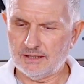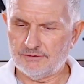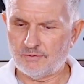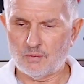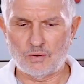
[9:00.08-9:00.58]

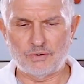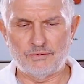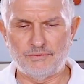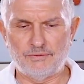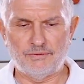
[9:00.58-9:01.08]

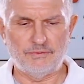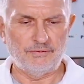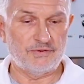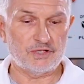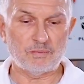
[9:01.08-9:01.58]
for
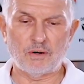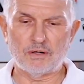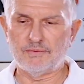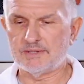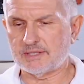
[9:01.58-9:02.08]
this
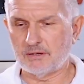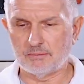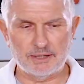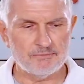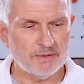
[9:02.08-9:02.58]
part of the
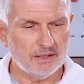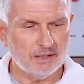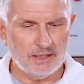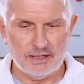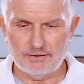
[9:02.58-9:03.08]
assembly.
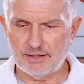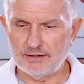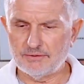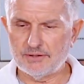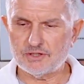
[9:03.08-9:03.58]
And
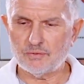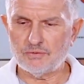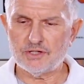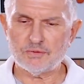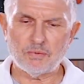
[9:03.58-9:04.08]
then this